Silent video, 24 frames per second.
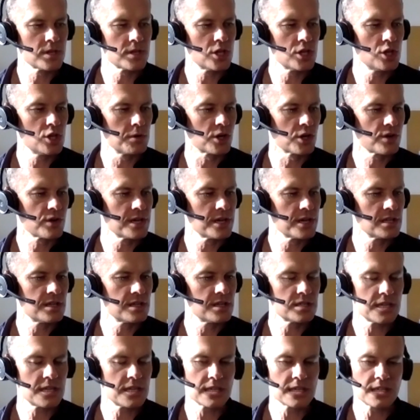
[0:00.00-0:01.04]
You agreed to
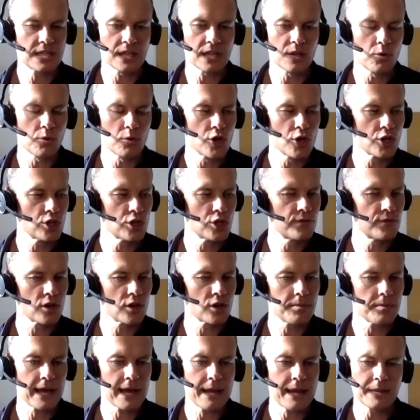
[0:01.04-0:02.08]
this. He's done the work. You've got
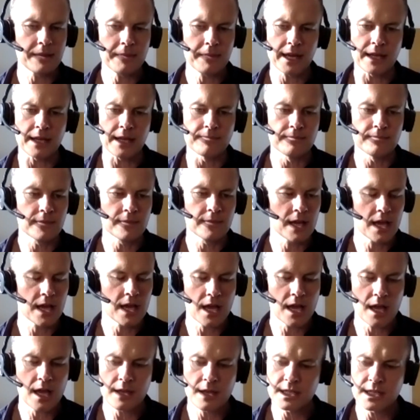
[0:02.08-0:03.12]
to pay him the money.
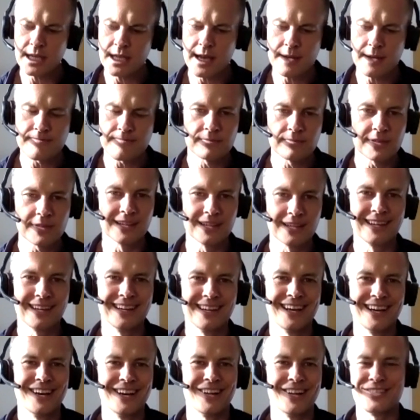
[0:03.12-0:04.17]
See ya."
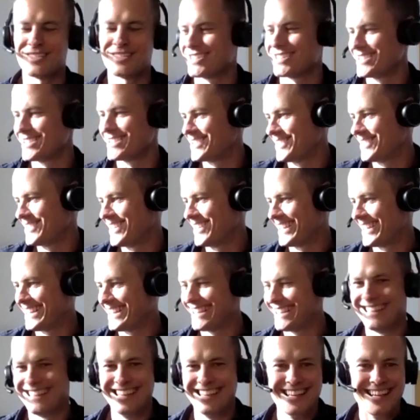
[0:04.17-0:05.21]
I was just like,
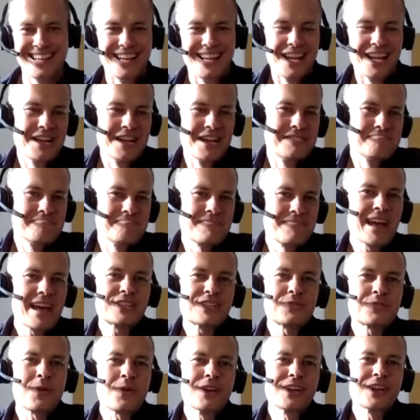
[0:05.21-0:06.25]

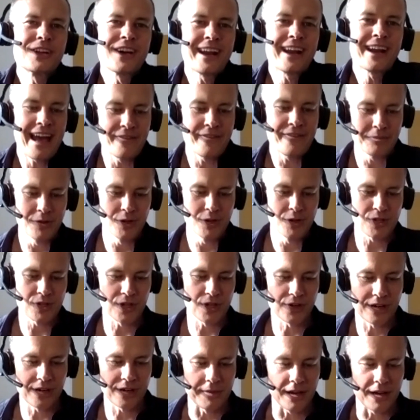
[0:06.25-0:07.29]
that's why you got to have a
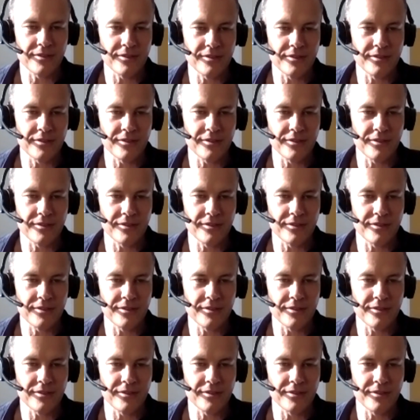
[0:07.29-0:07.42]
mutual agreement.